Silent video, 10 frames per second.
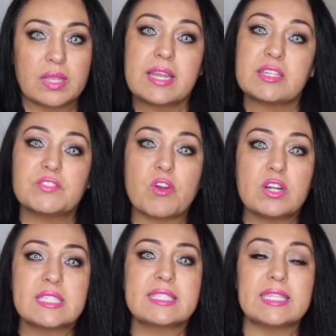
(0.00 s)
Now as far
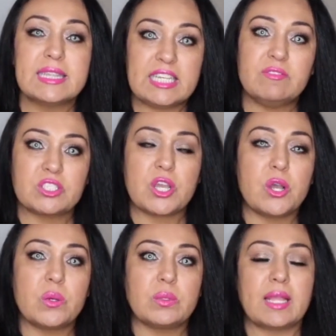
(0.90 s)
as the leaves
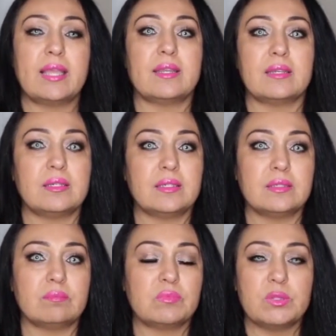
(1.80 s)
go, like
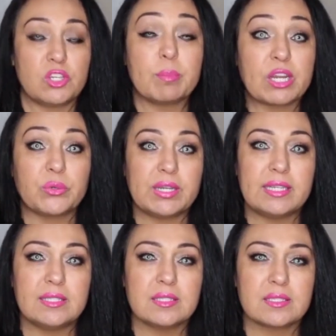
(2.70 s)
uh, you know my
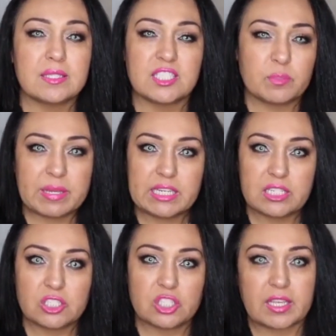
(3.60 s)
greens, the
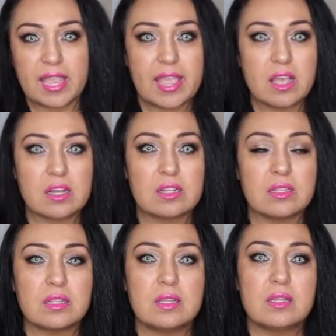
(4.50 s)
spinach, the
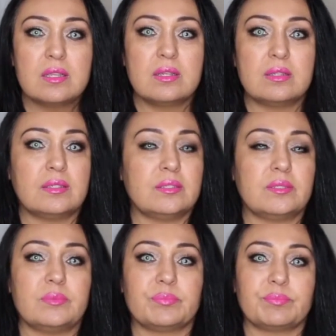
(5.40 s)
kale,
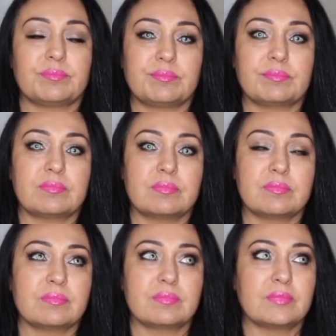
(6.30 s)
uh,
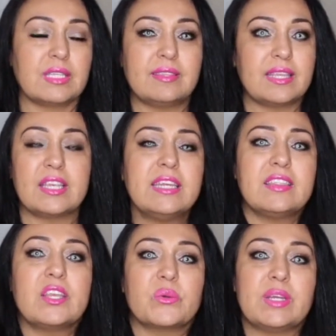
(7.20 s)
anything,
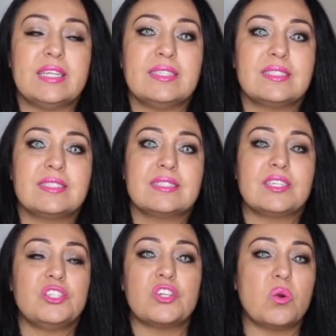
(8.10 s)
anything green,
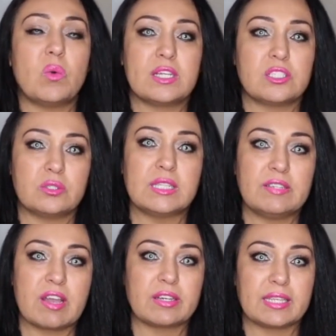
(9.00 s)
you don't want to
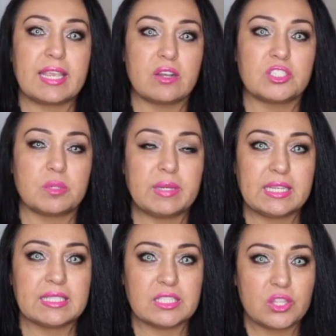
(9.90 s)
leave out on the counter
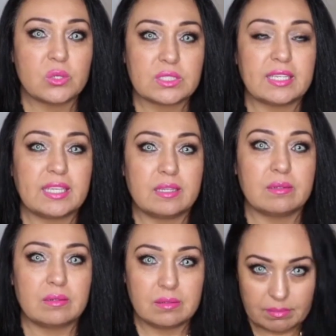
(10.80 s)
because those can get
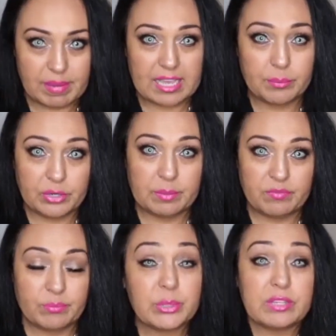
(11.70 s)
bad pretty,
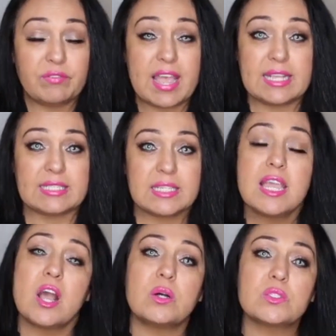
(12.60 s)
pretty fast.
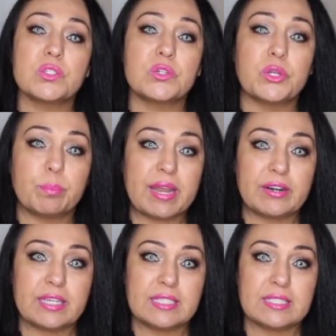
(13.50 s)
Also your
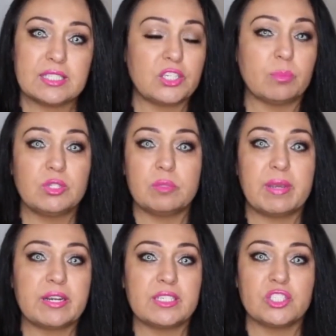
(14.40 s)
berries, you know,
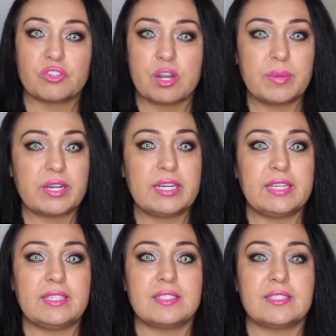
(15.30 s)
blueberries,
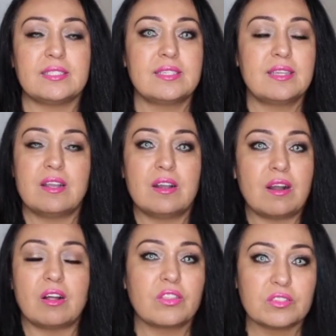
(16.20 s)
strawberries,
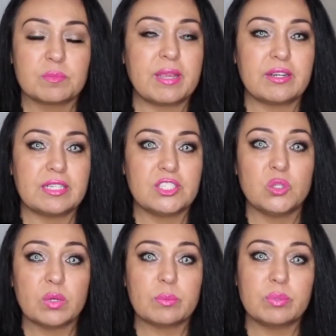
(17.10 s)
all of those berries, you
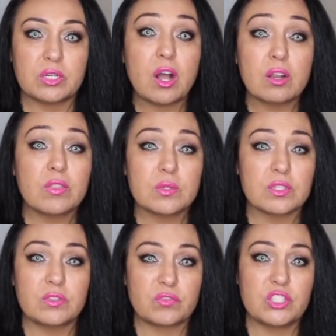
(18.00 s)
want to put all of those
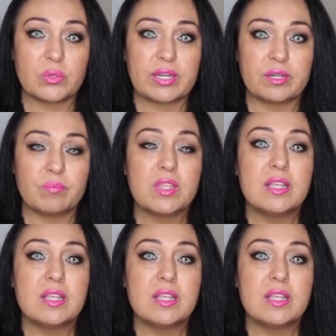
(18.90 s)
on the refrigerator.